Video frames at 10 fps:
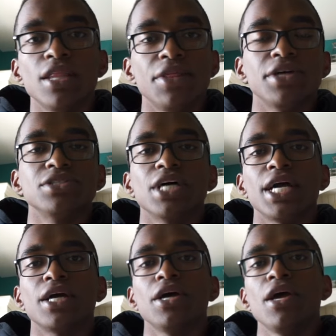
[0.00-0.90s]
Things
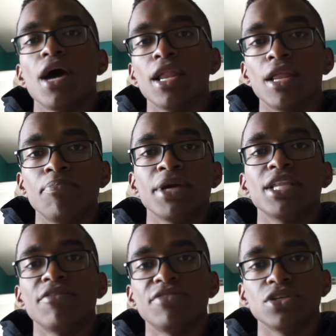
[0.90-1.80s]
like Olympic
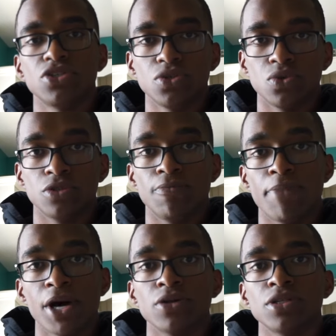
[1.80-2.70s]
lifting shoes,
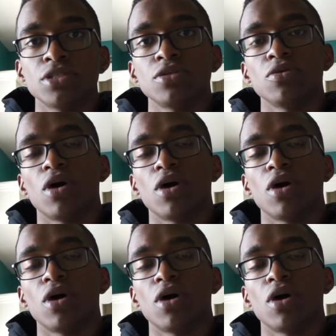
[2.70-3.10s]
belts,